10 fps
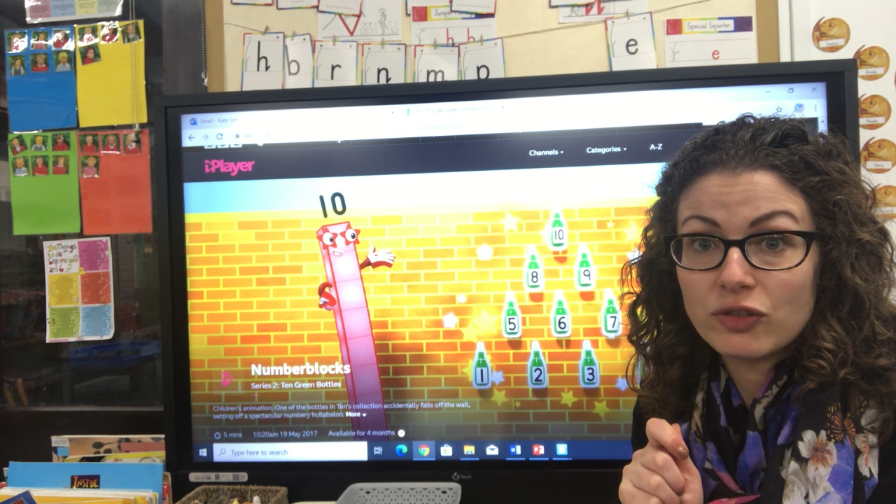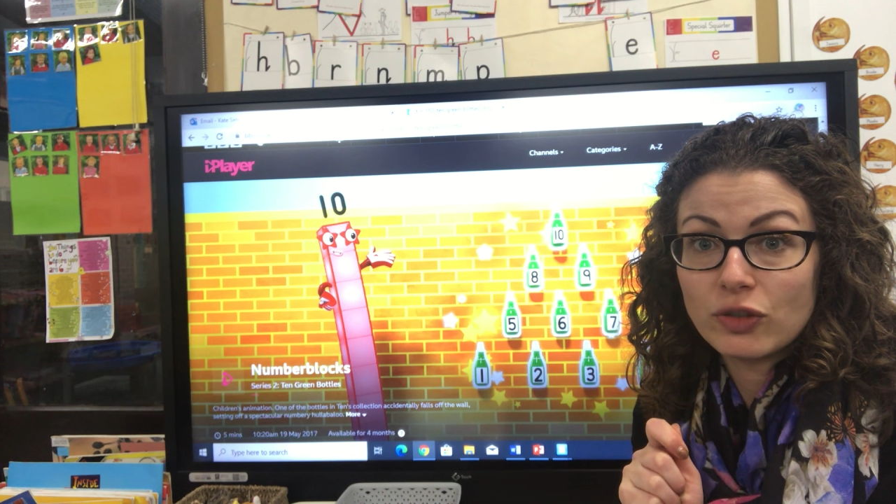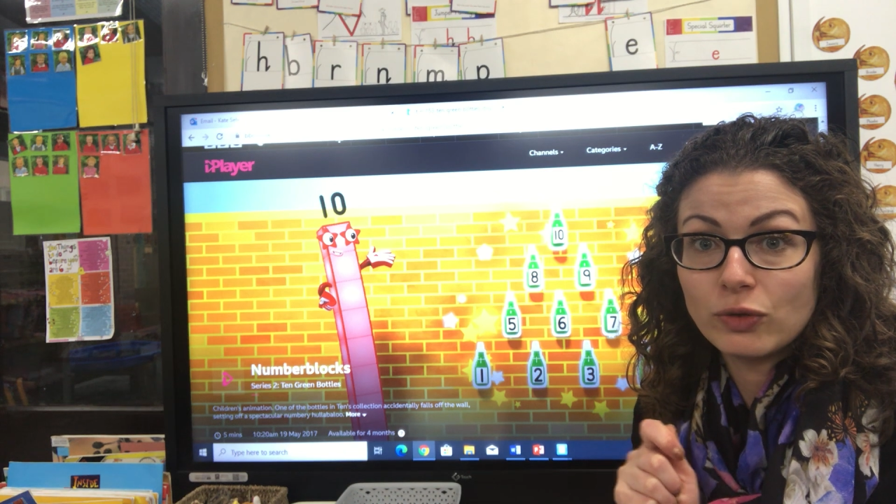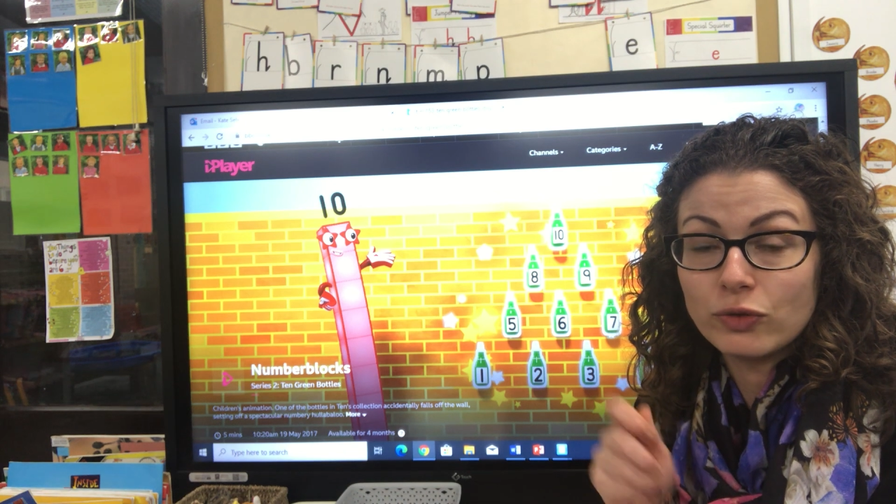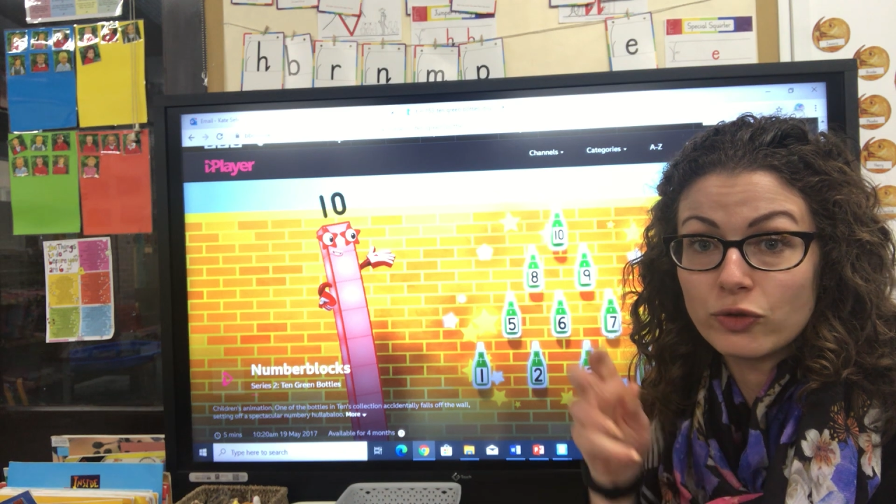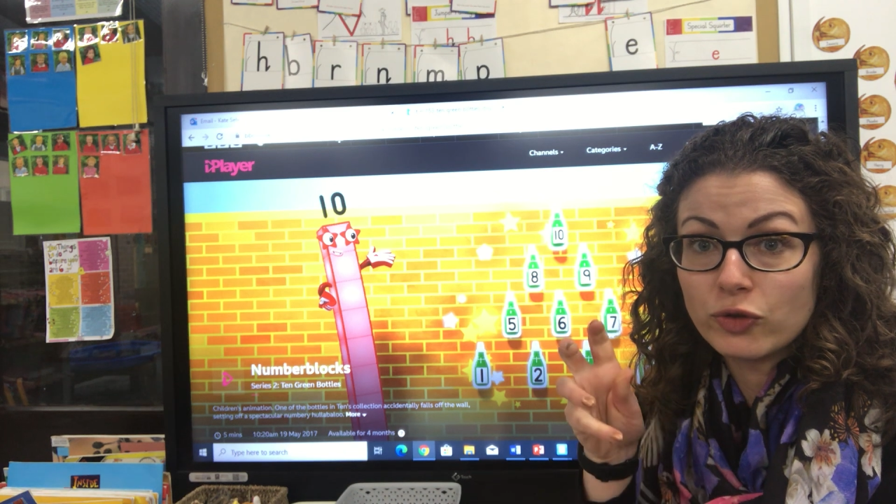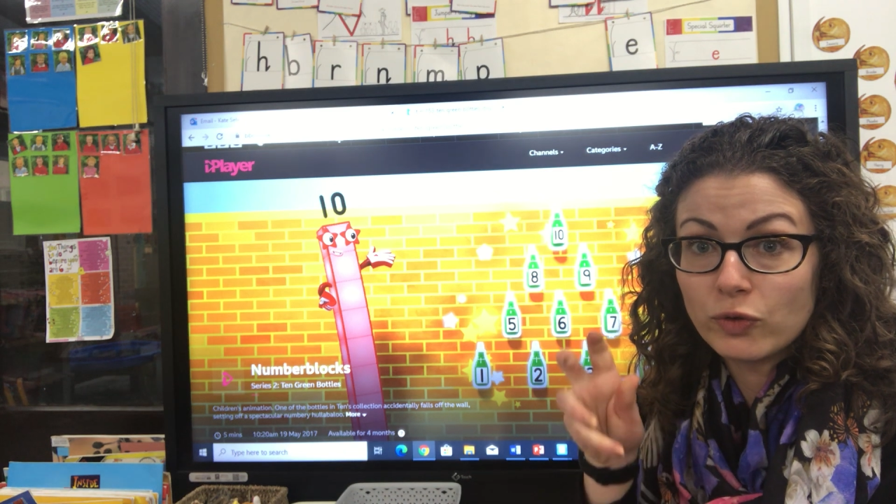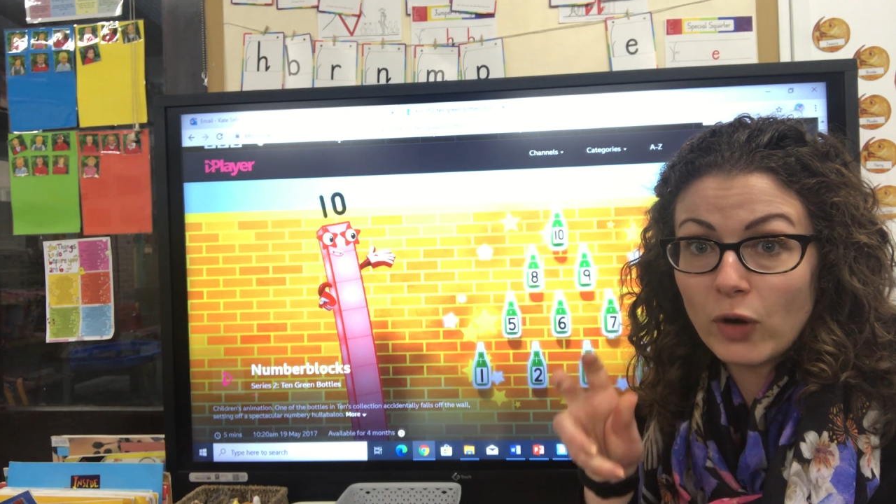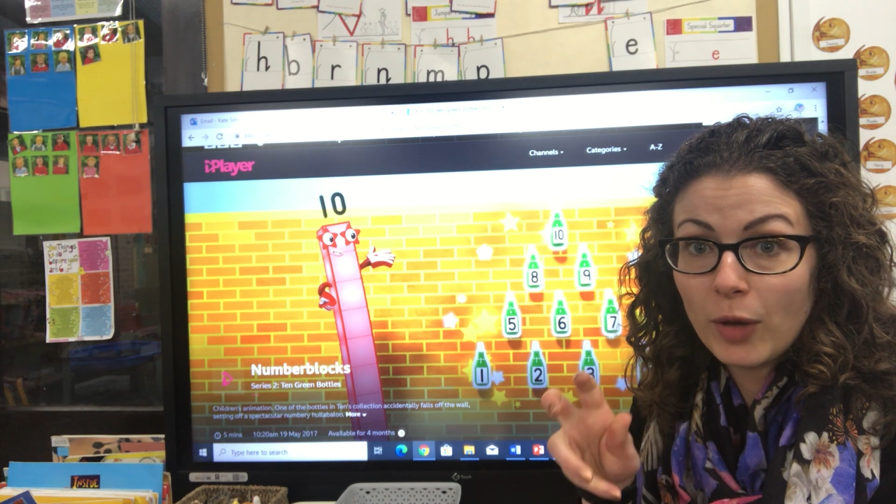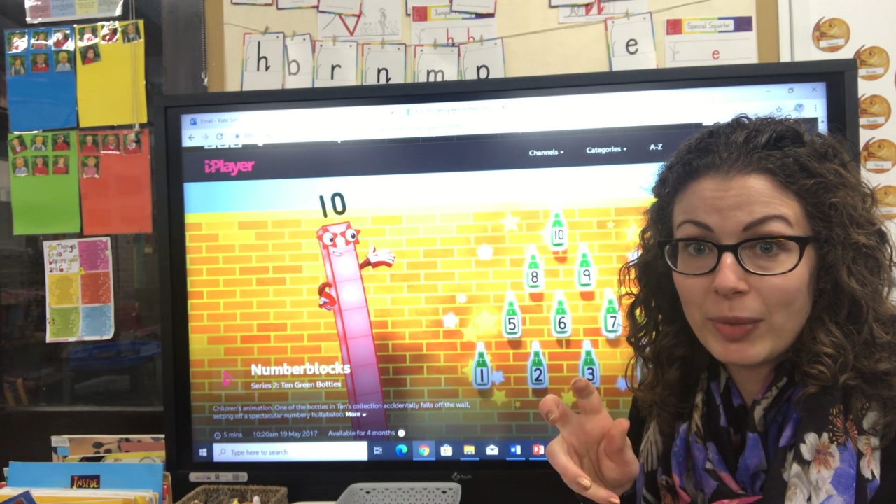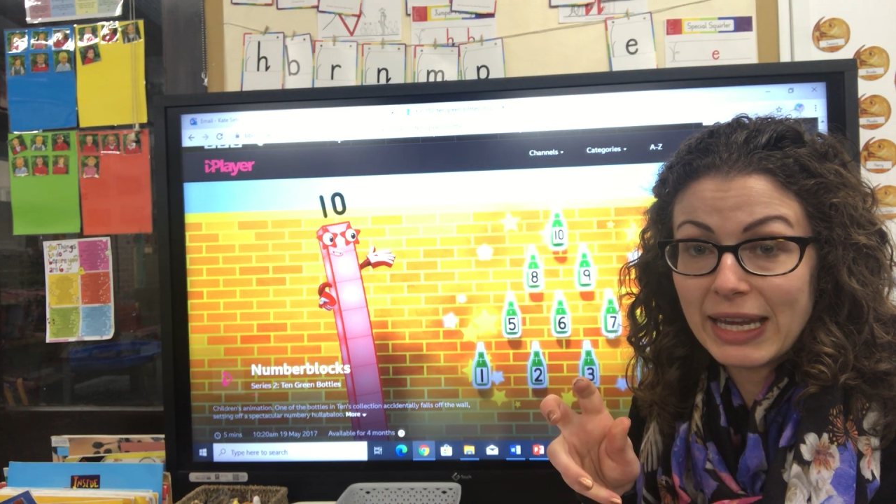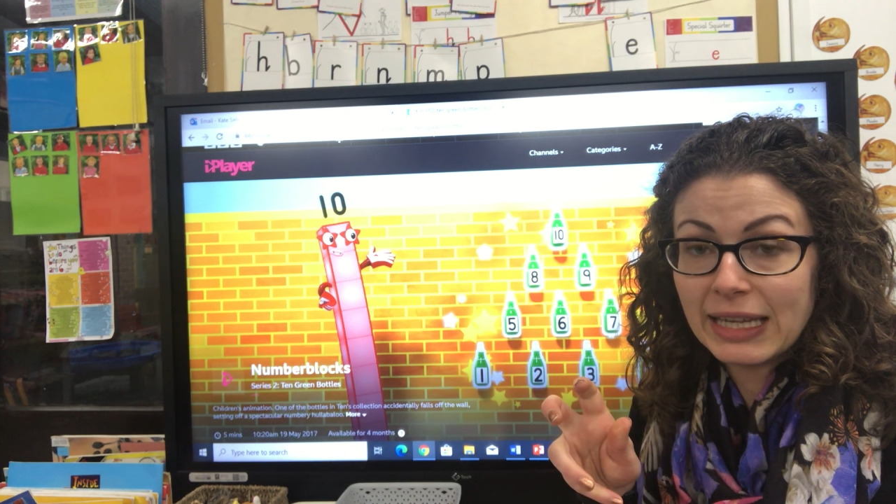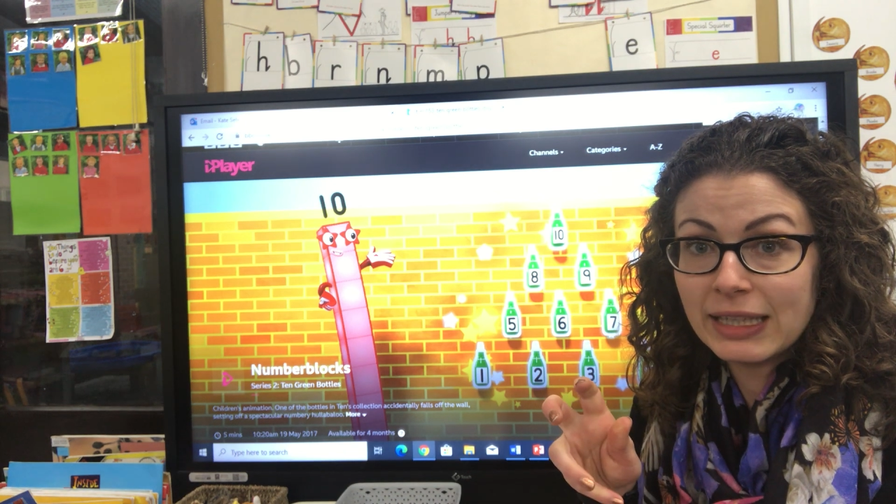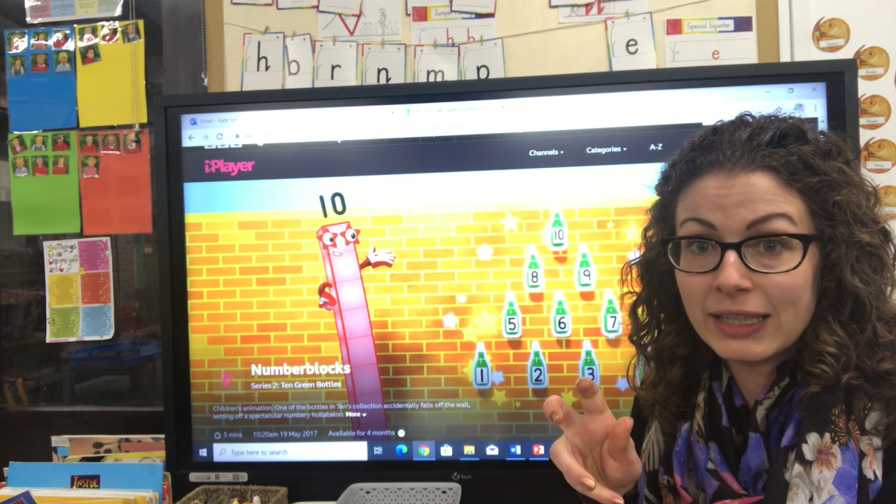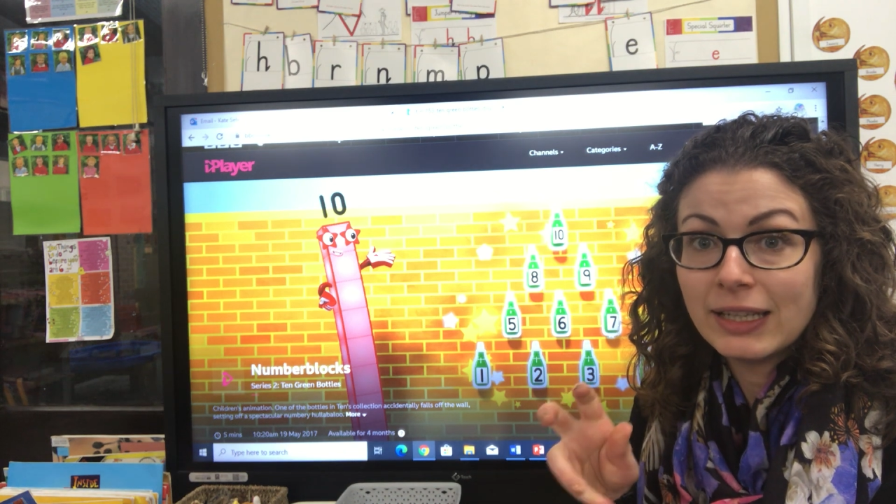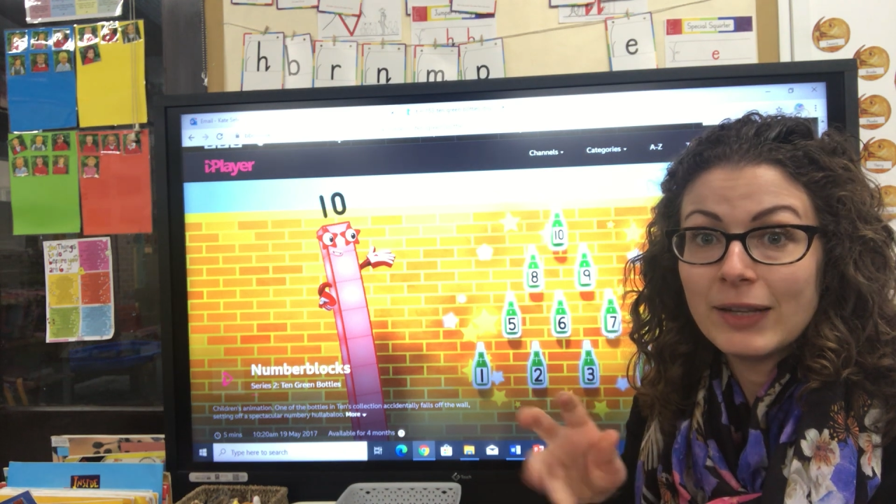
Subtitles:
jewels dropping